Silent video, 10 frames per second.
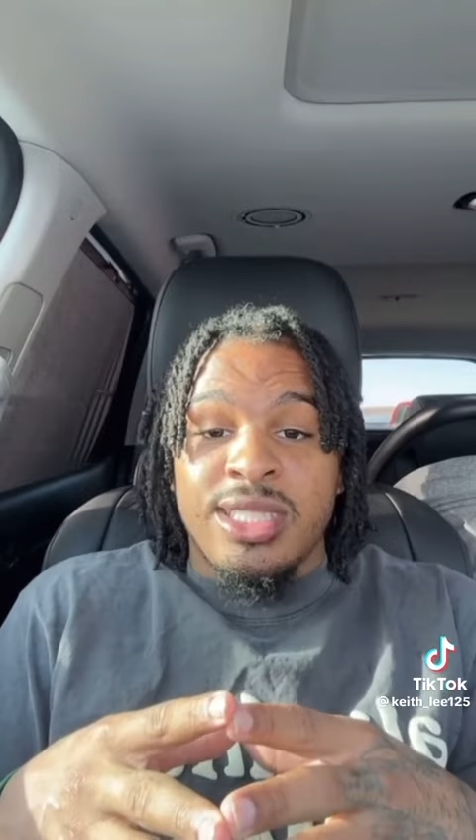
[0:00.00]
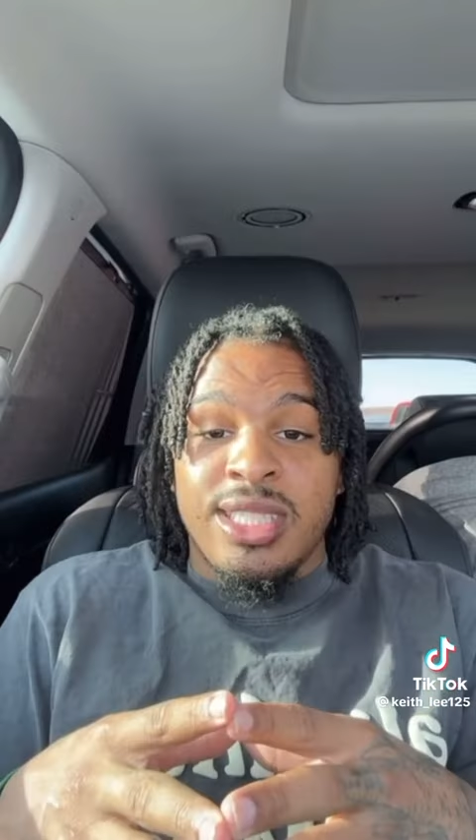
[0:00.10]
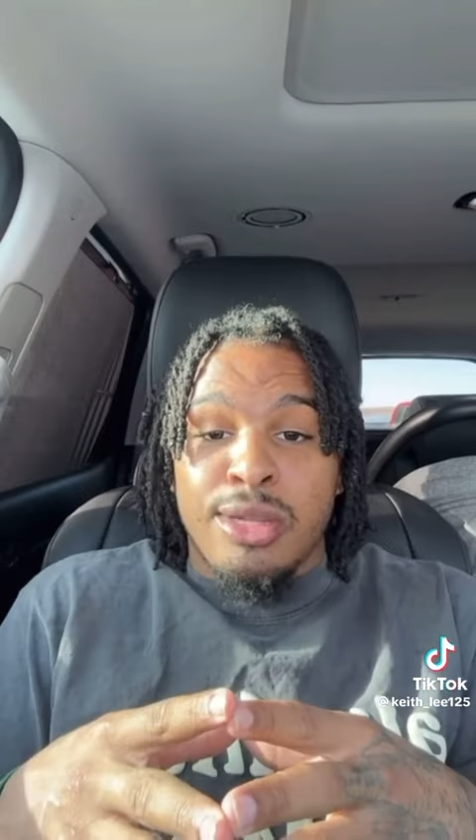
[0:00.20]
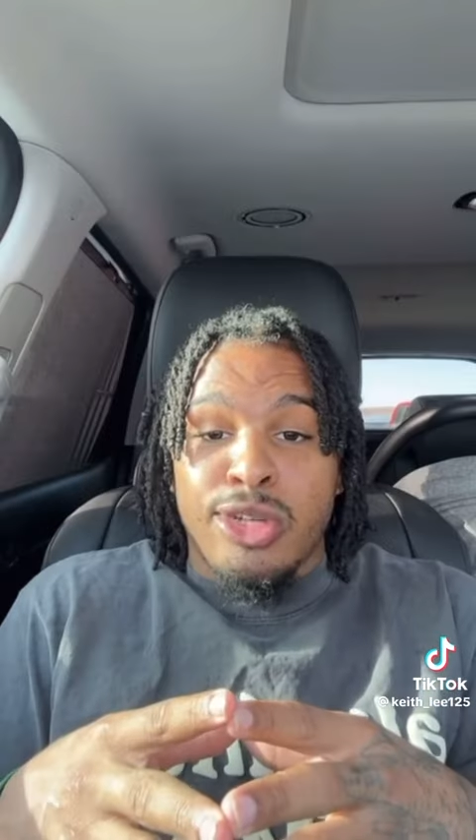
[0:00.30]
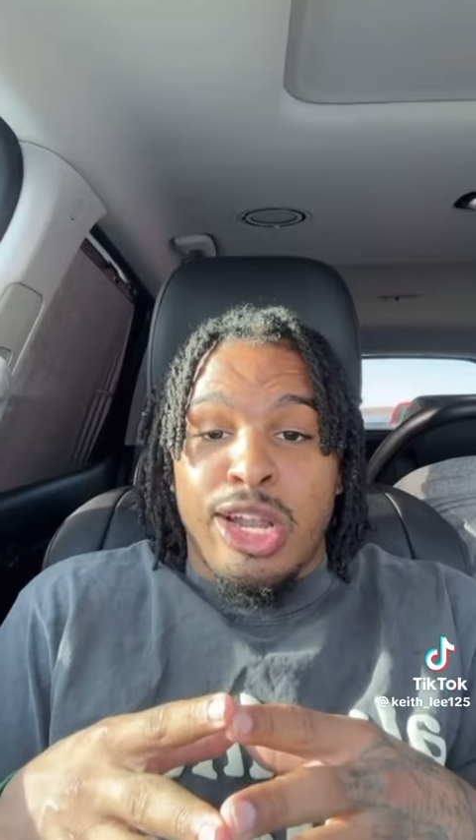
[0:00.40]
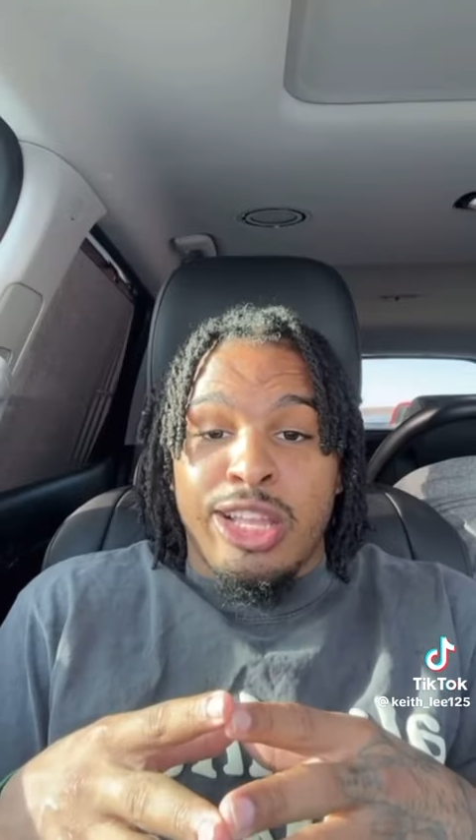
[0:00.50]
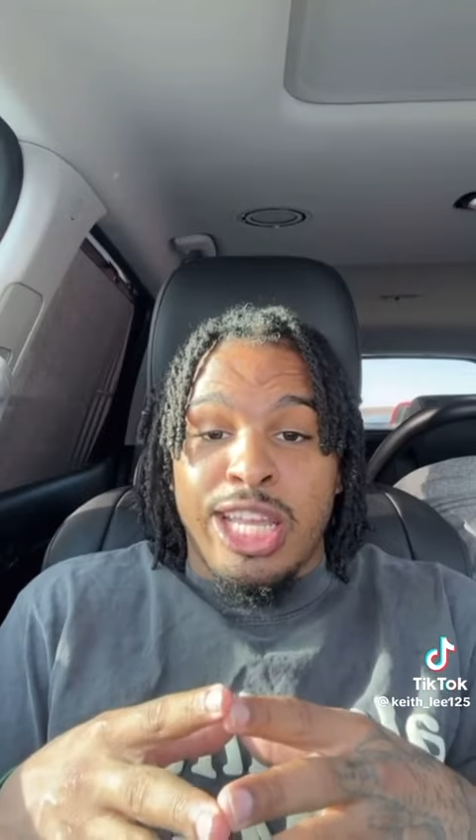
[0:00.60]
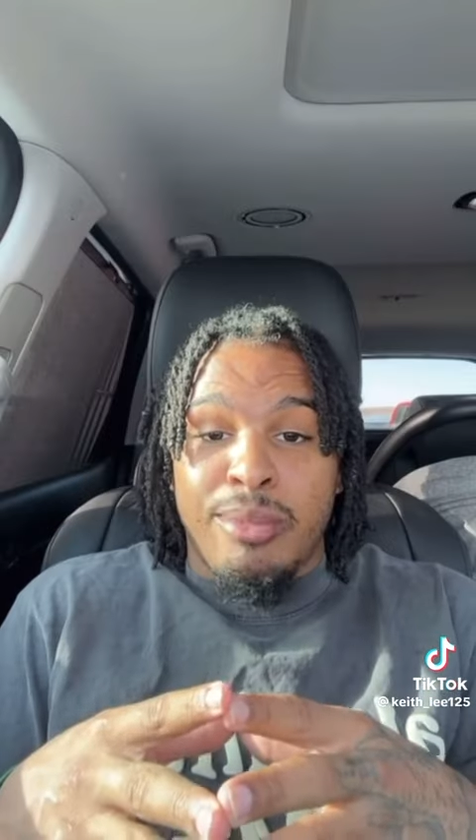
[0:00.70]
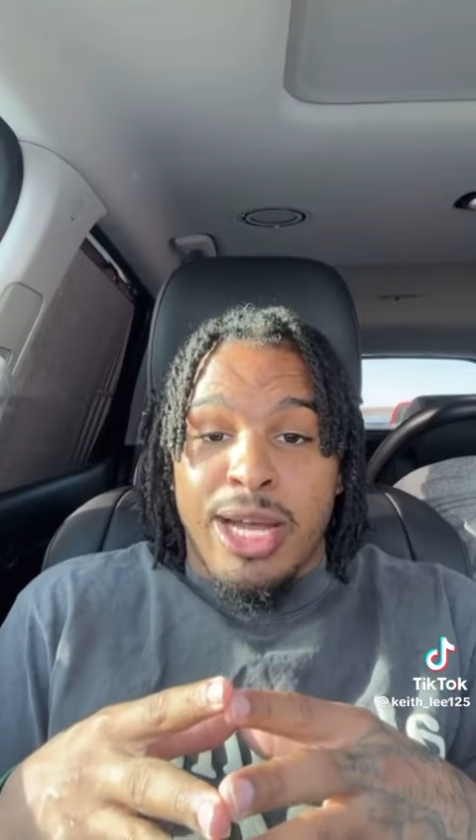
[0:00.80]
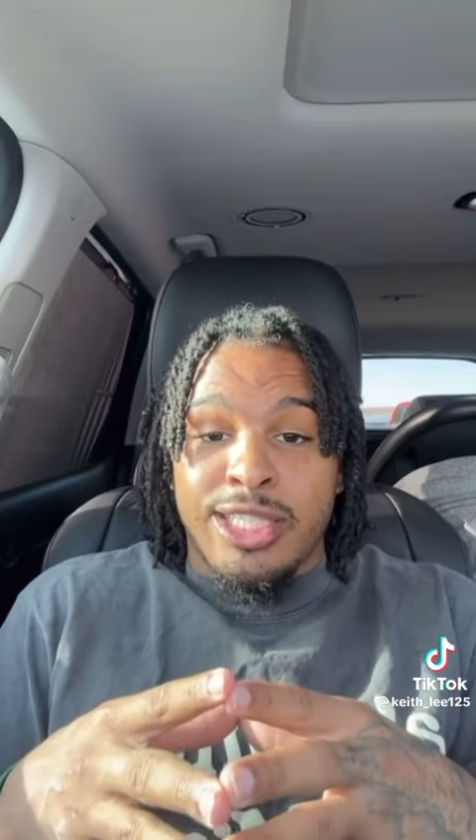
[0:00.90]
You can see I'm starting to
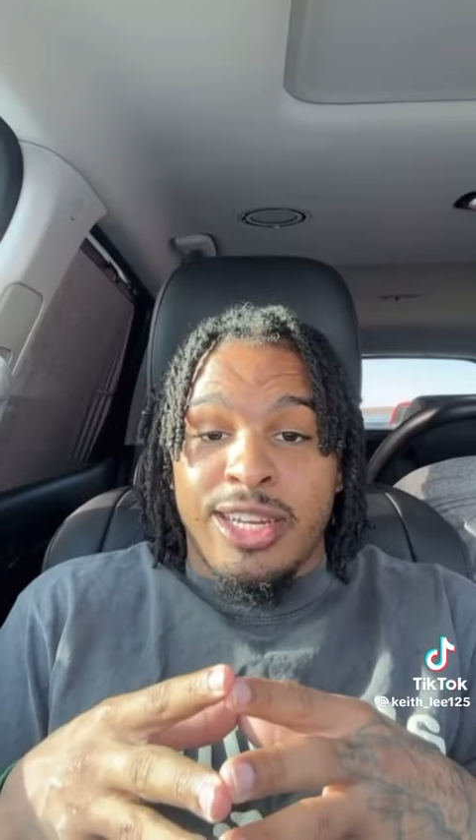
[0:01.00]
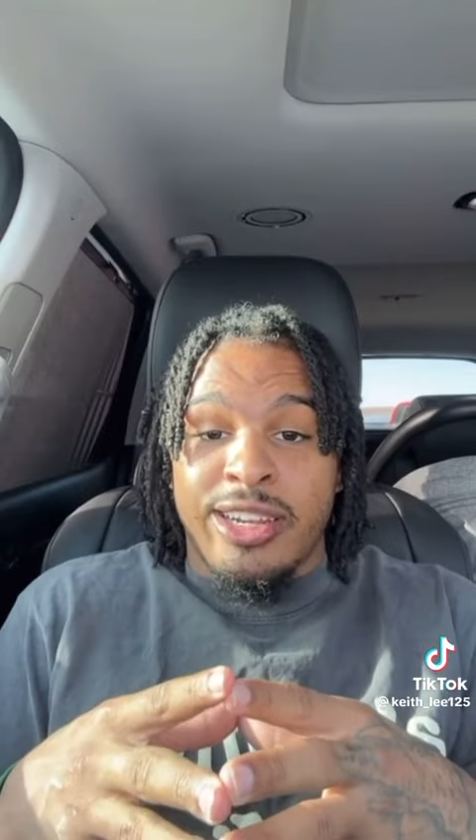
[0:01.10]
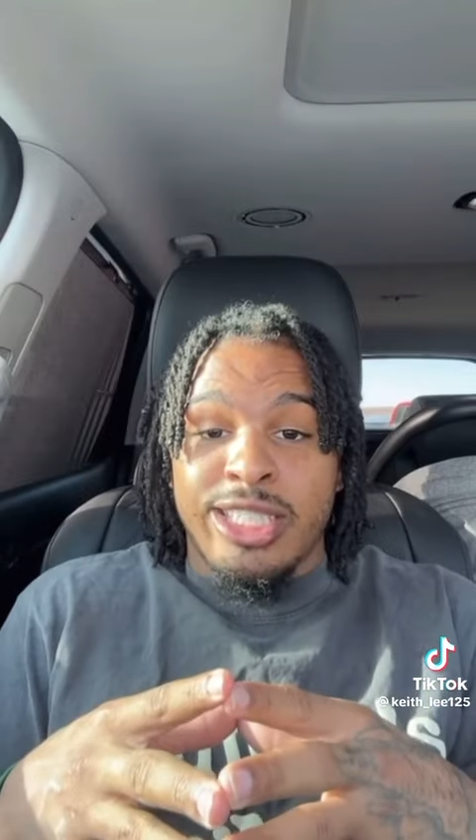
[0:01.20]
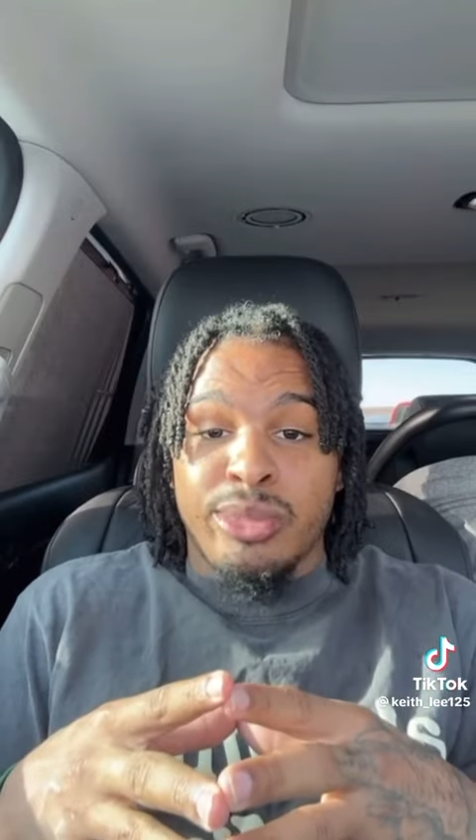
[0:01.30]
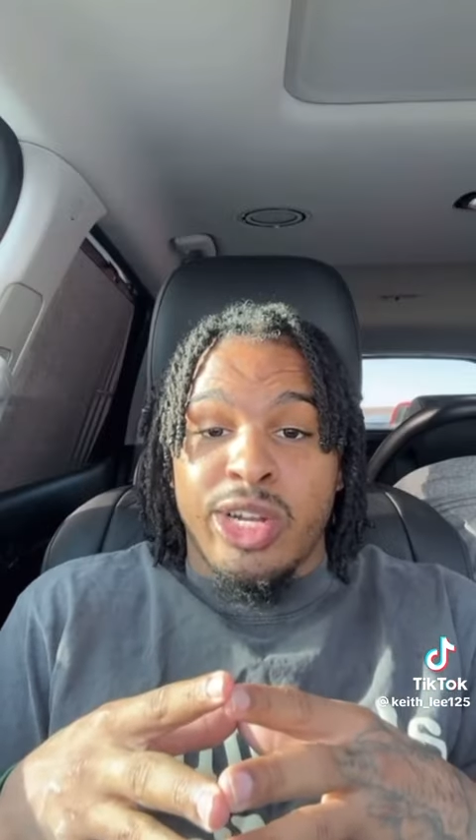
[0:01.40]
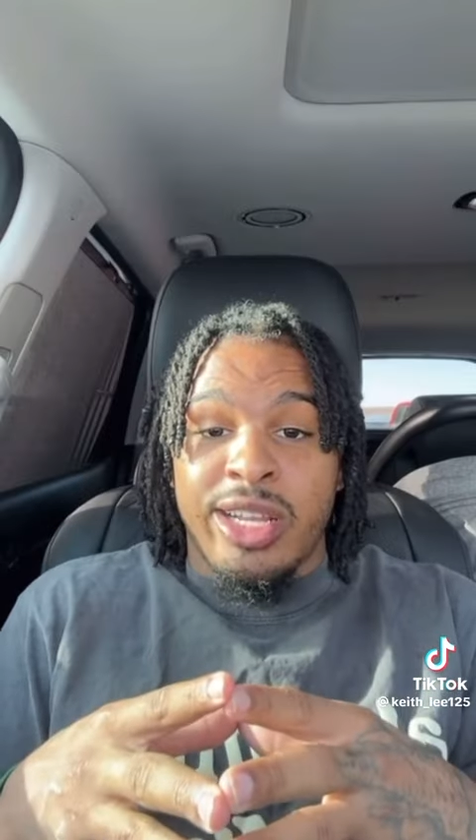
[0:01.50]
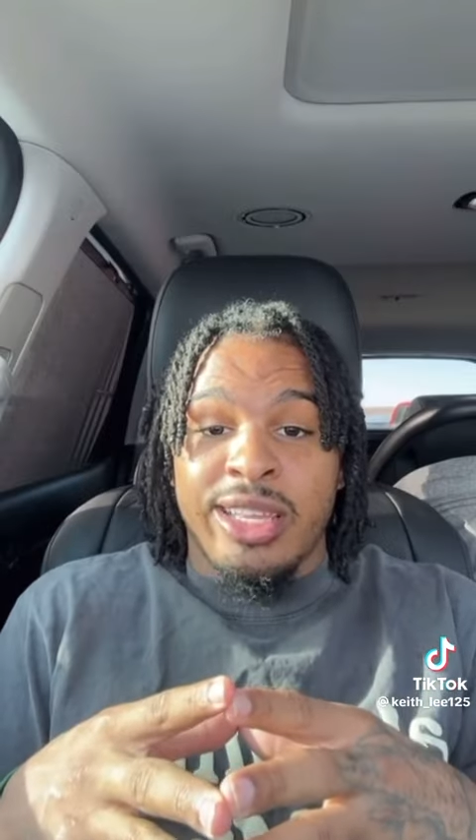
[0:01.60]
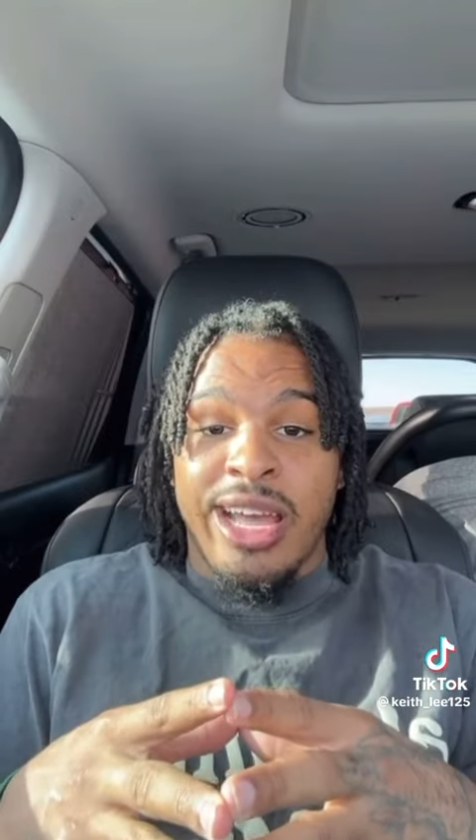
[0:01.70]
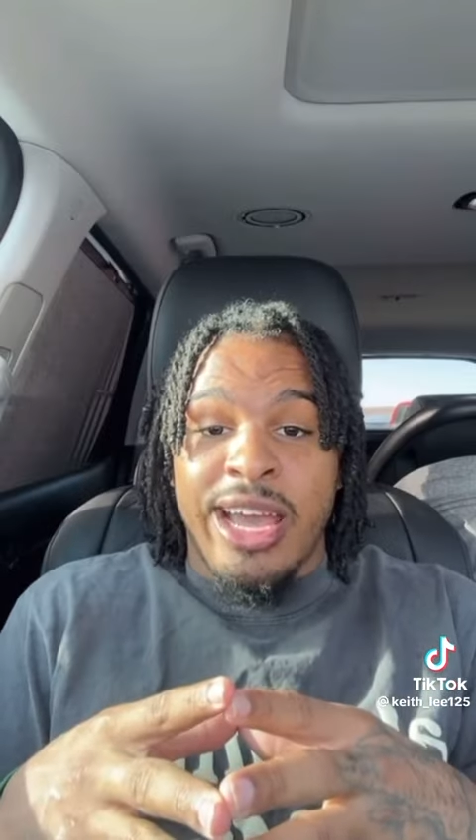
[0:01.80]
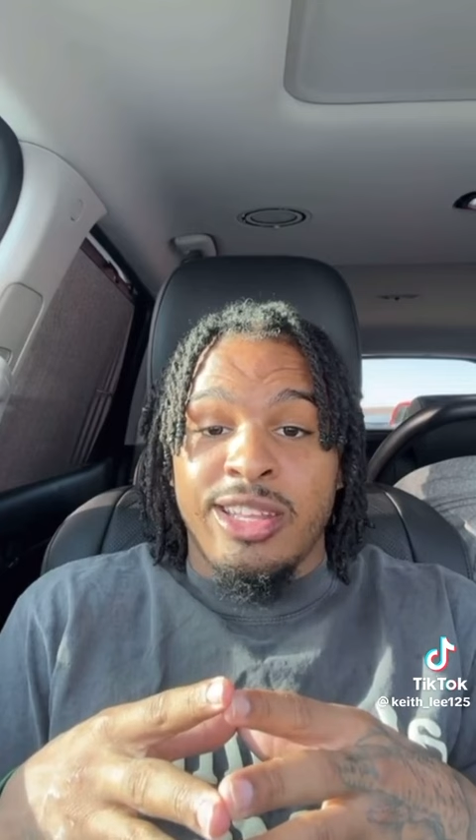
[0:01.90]
lean in my chair because I'm
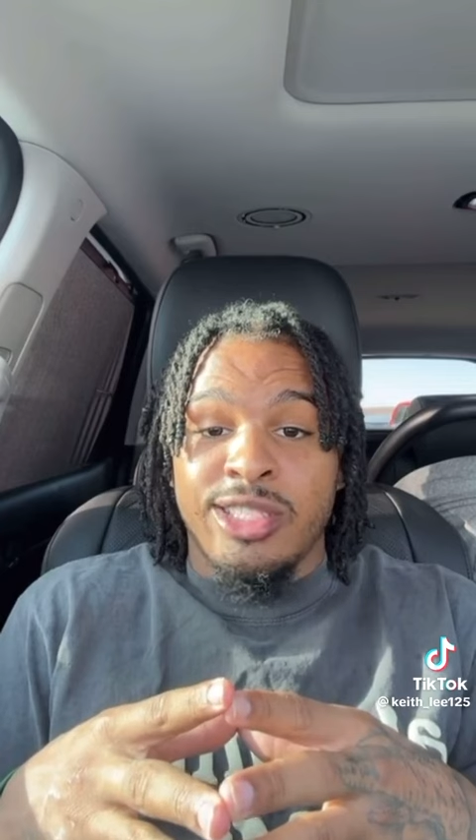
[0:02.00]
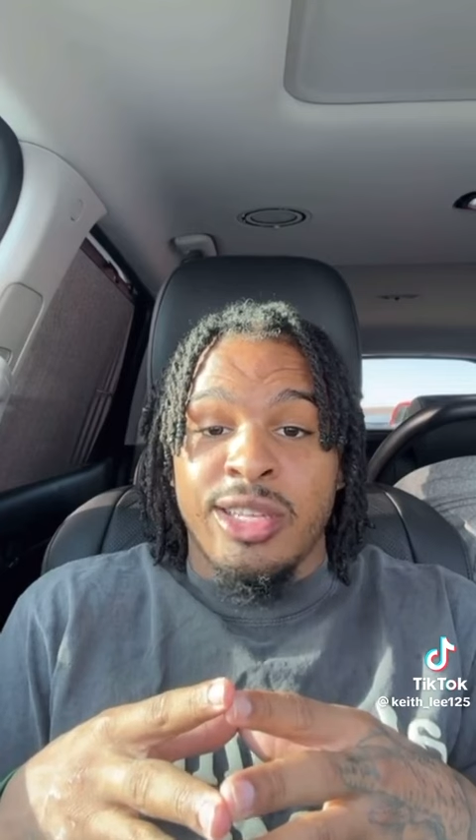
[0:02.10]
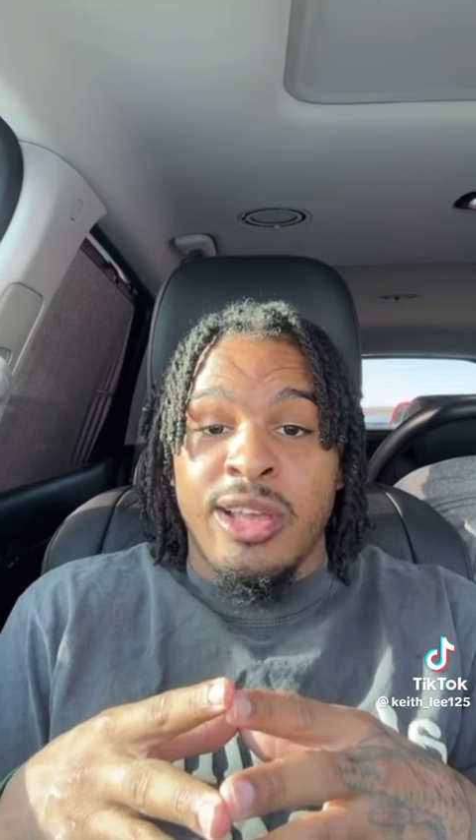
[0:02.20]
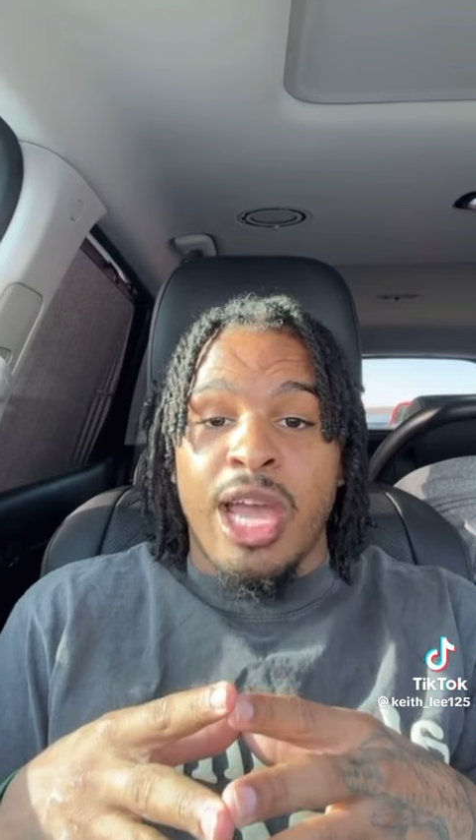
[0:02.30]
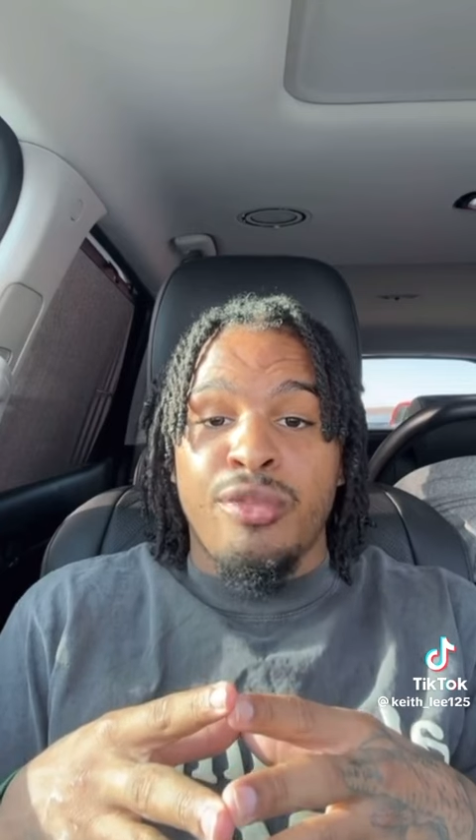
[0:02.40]
starting to get the itis.